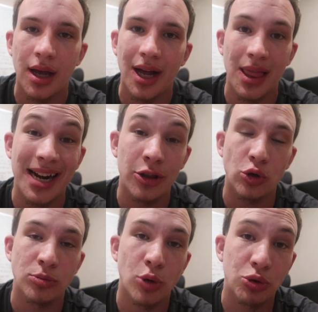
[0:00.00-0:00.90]
a lot of
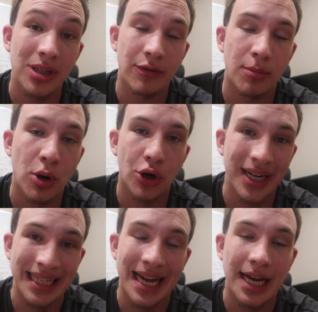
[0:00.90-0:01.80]
those multi-level
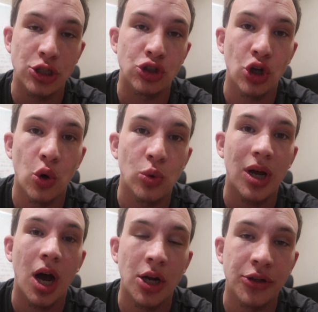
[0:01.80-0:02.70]
marketing guys don't
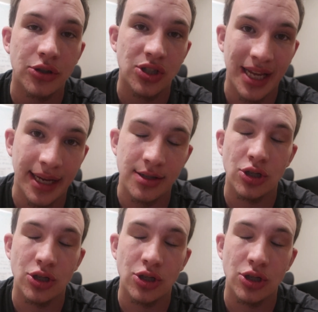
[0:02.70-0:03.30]
understand.